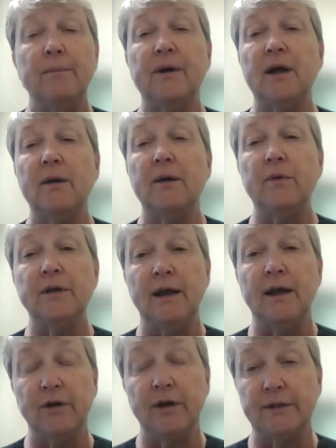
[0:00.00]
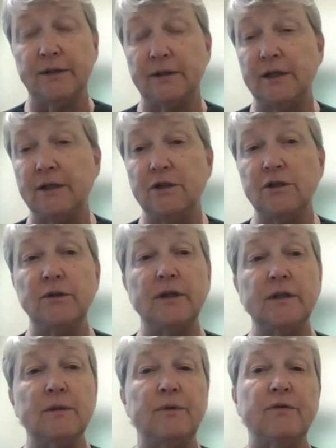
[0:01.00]
But I would never hesitate to do
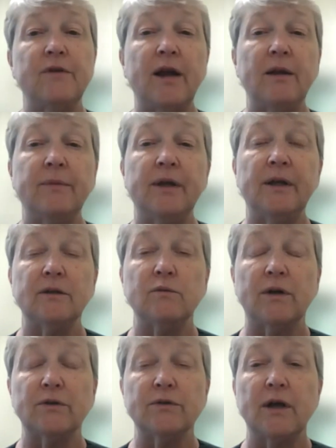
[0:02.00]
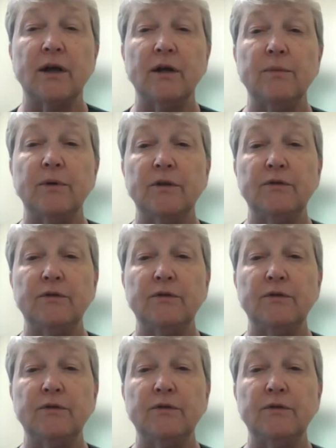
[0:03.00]
it. It's a B vitamin, it's water soluble.